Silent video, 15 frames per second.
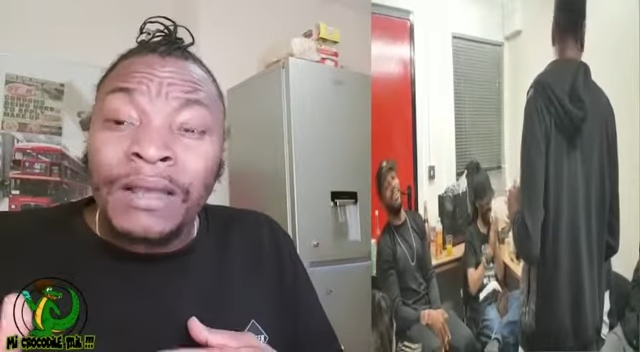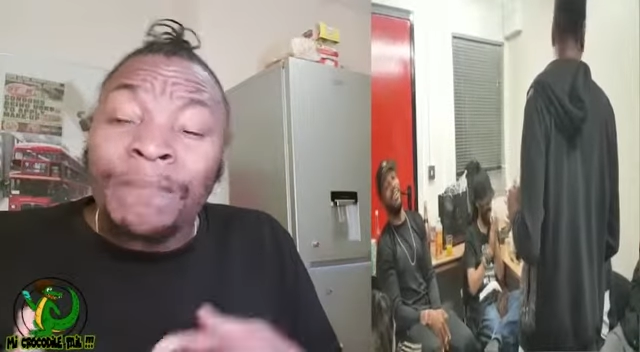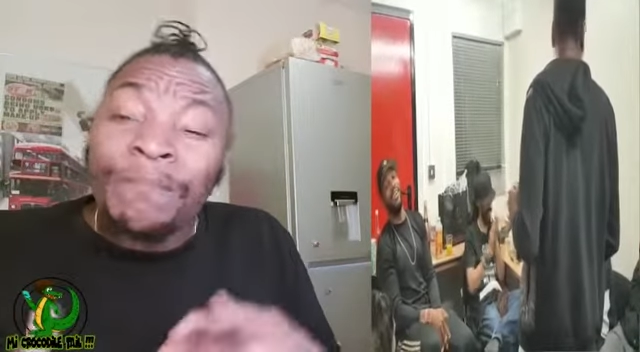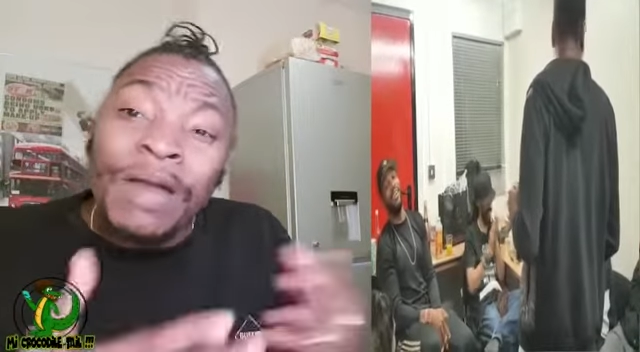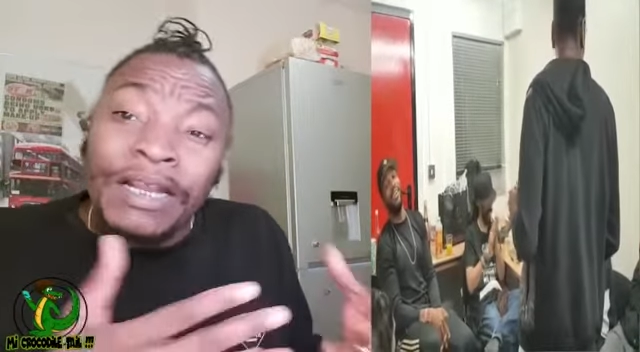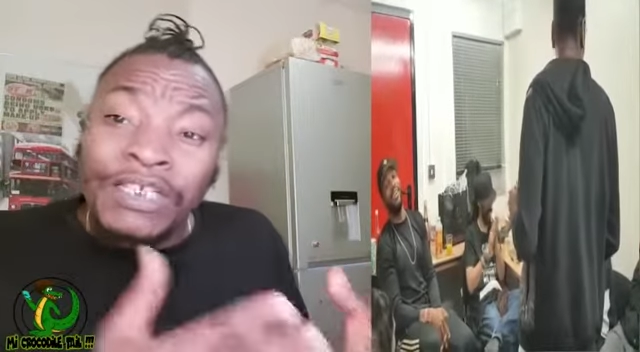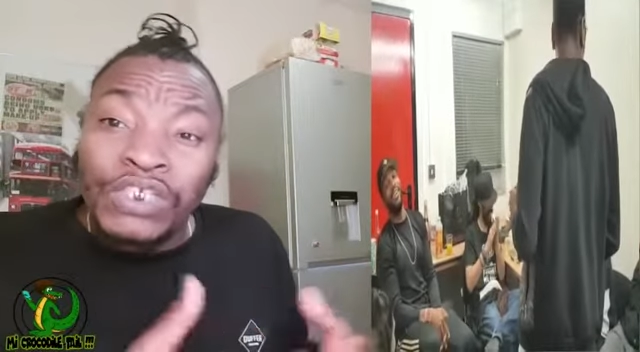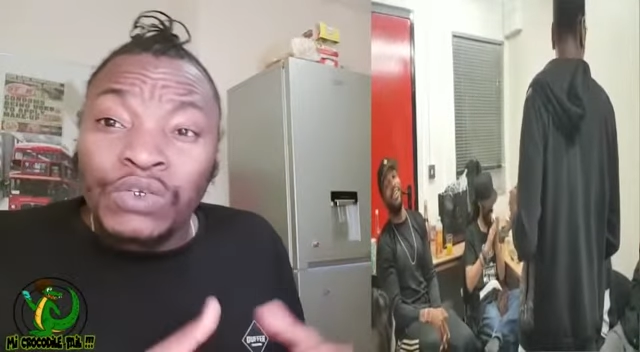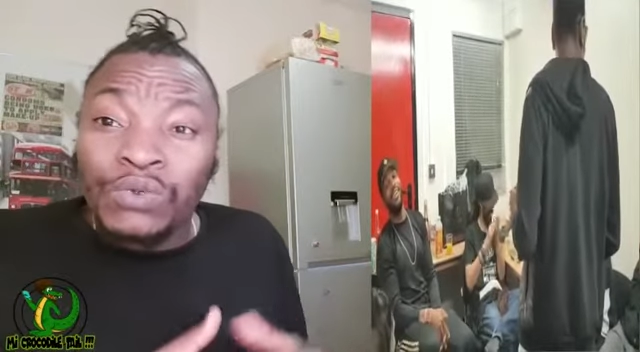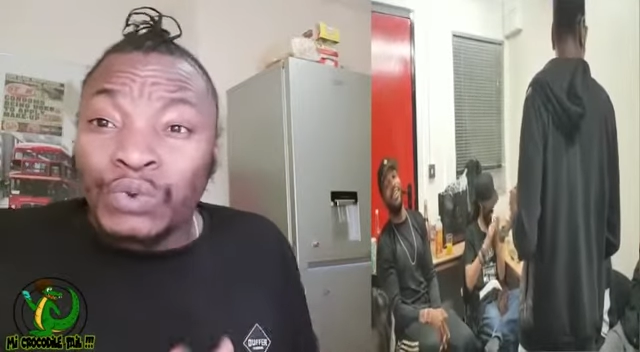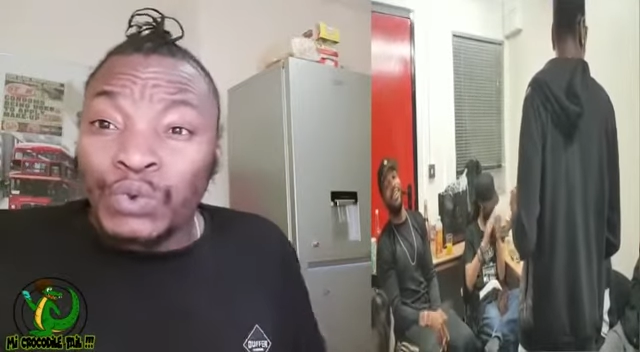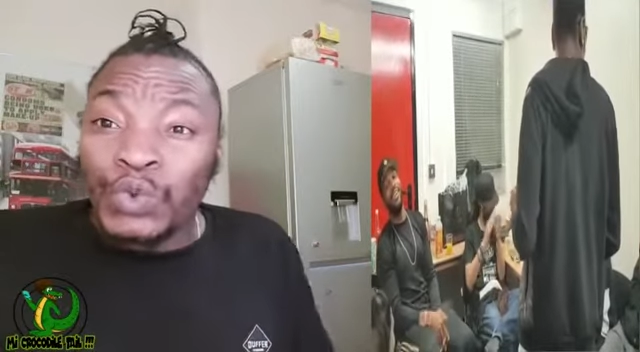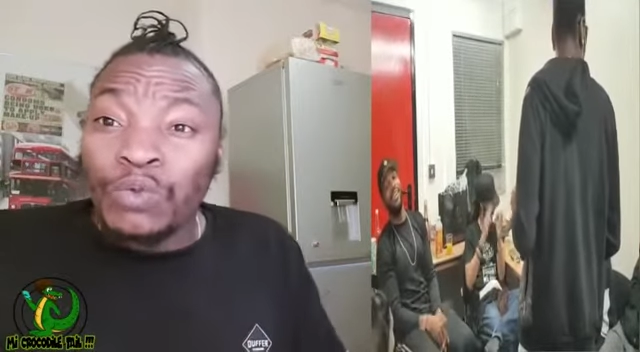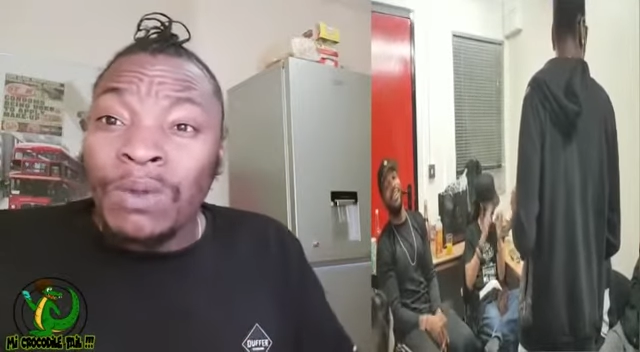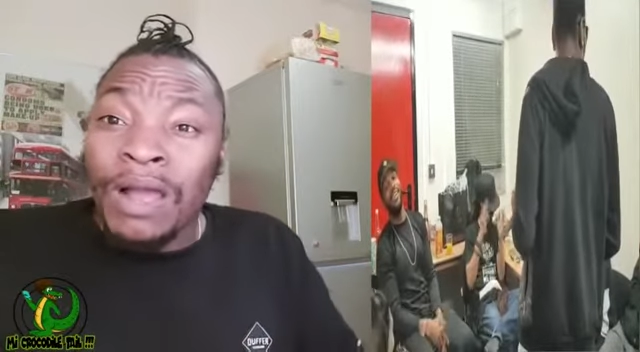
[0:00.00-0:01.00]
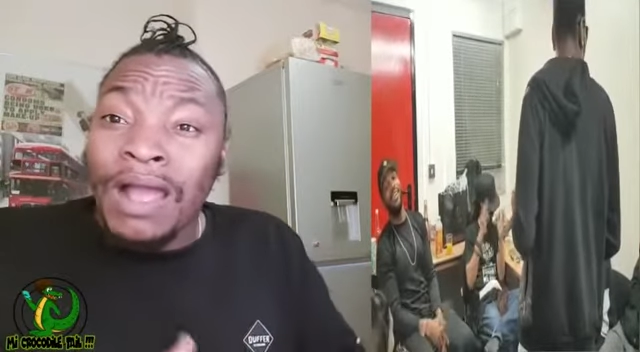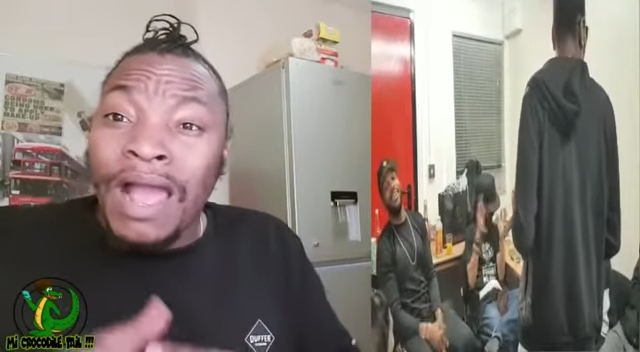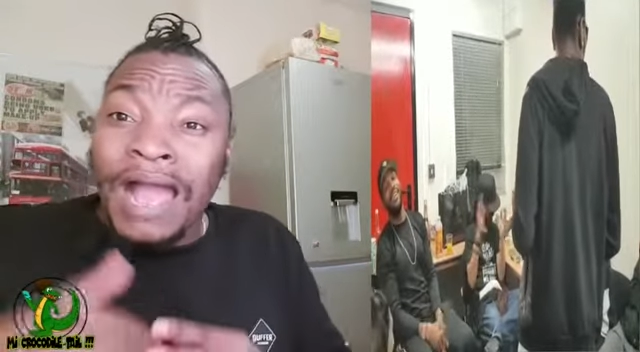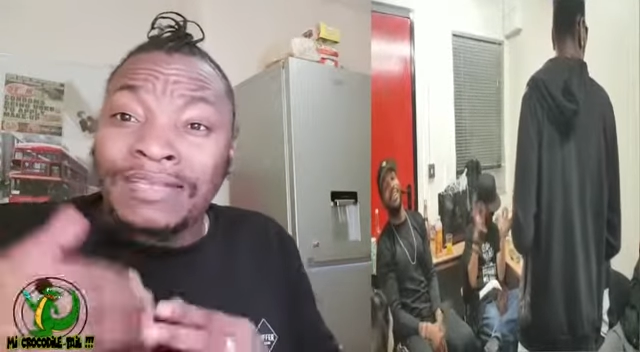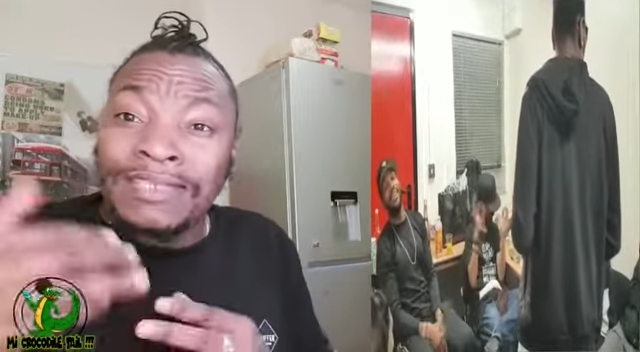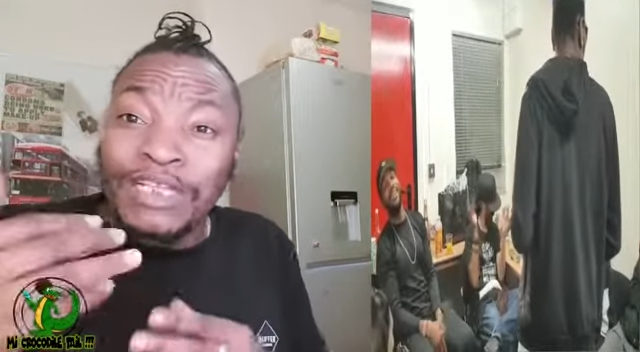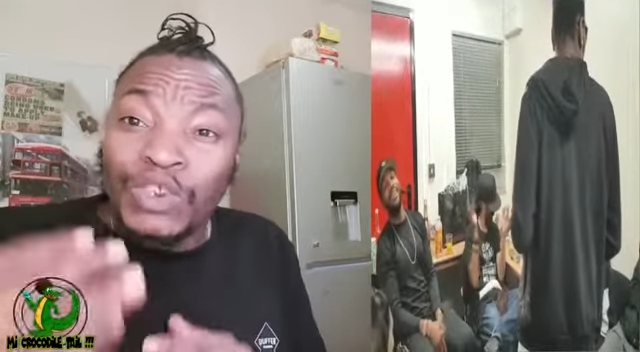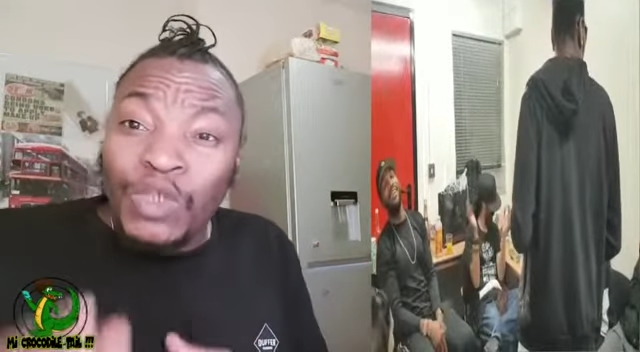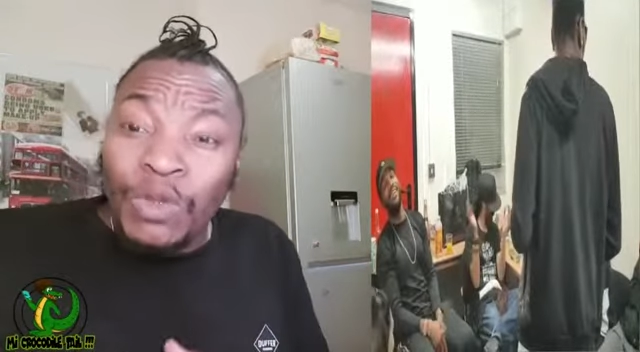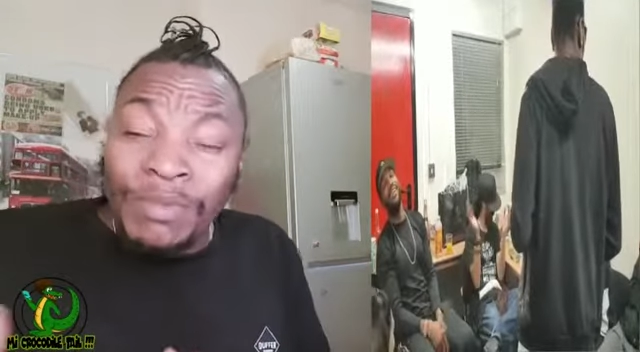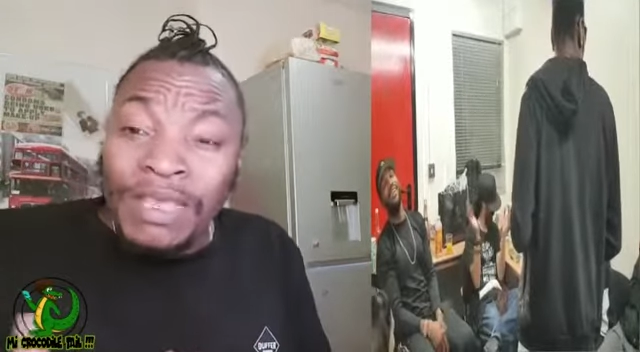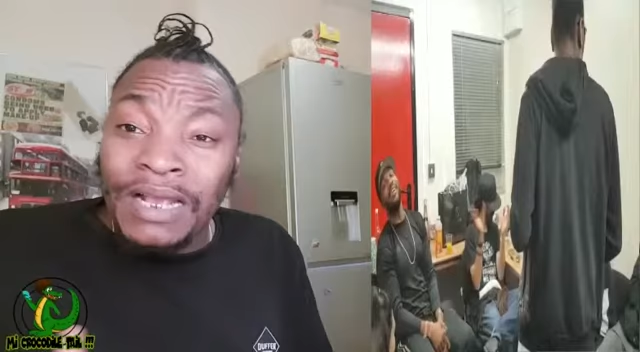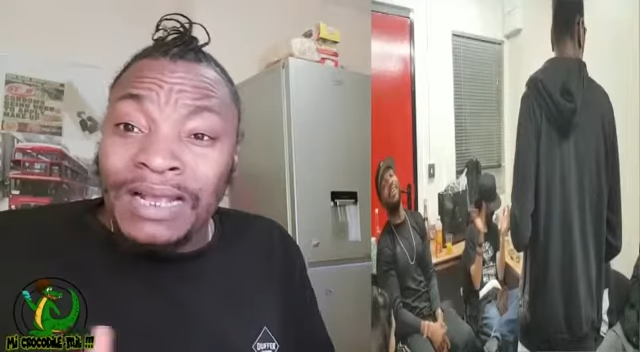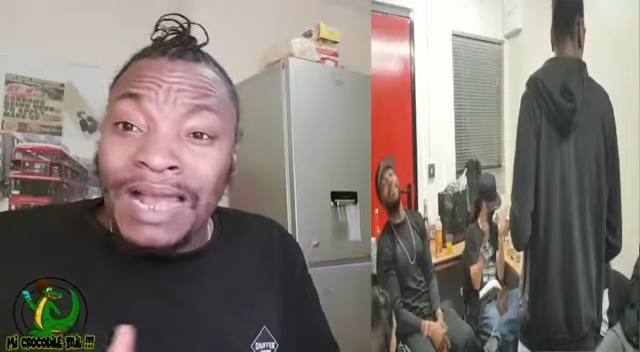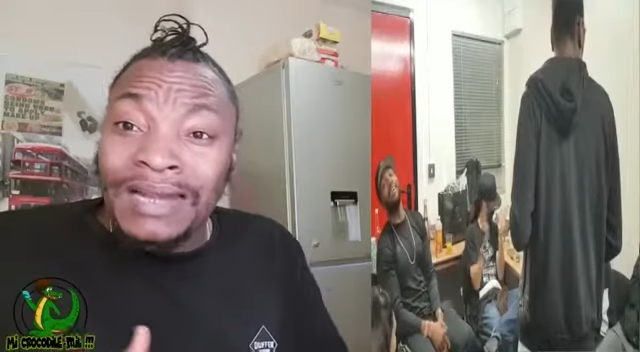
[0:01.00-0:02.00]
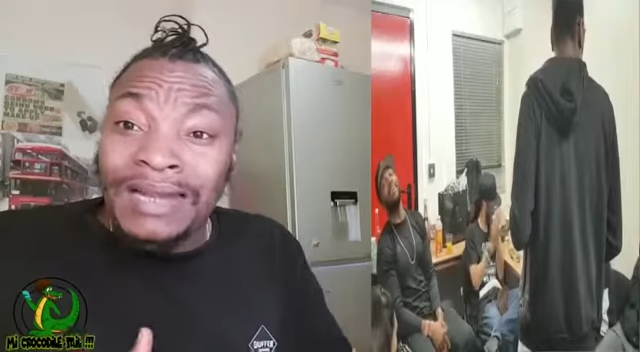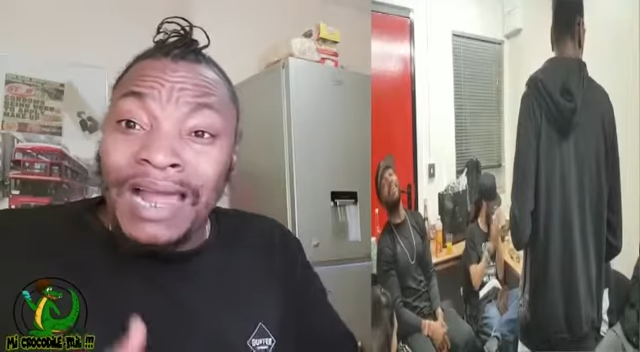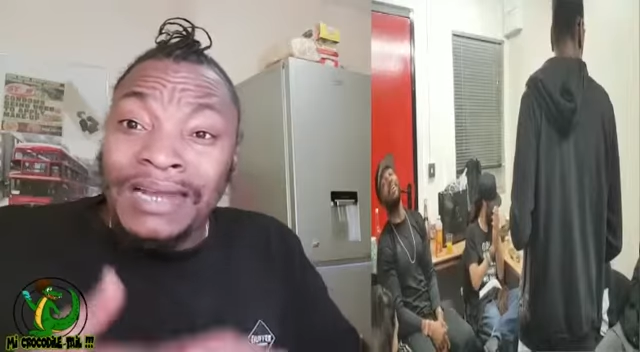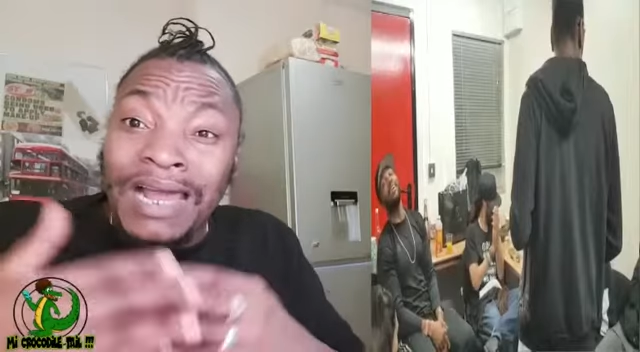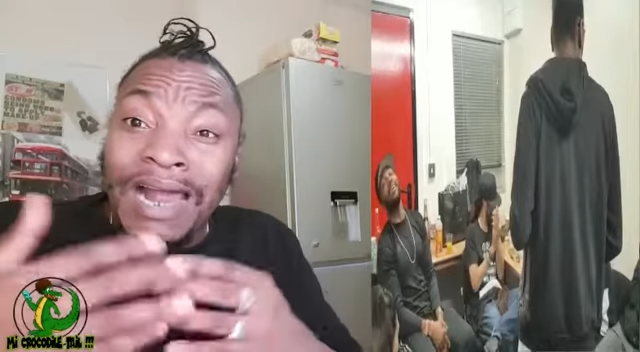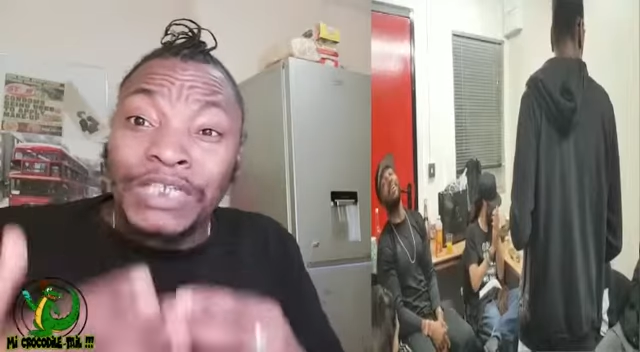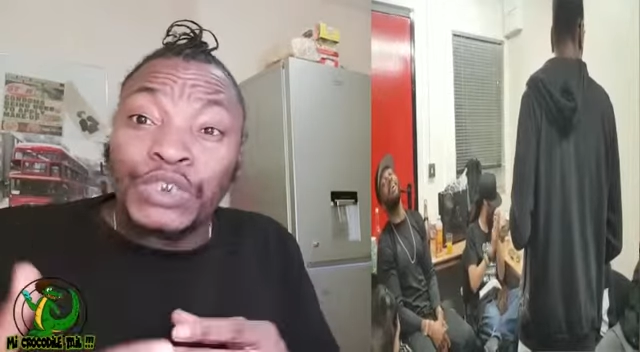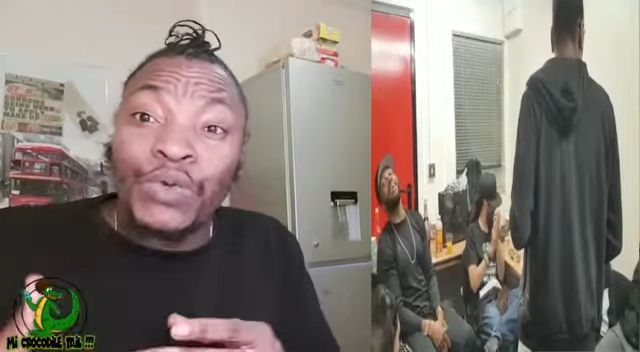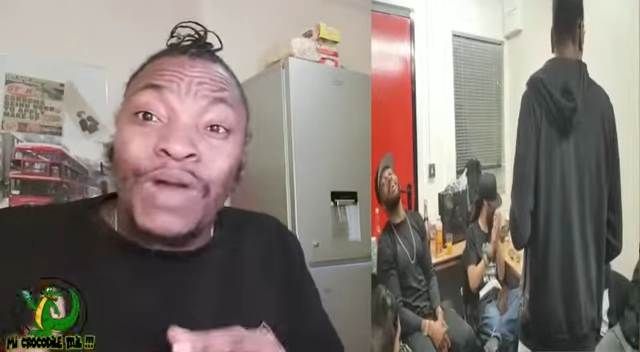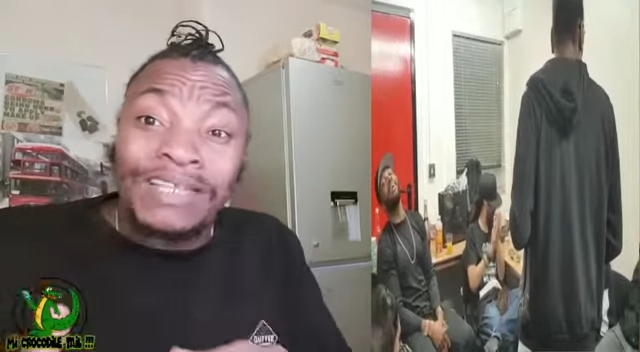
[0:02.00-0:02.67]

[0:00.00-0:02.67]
on YouTube as a Jamaican and also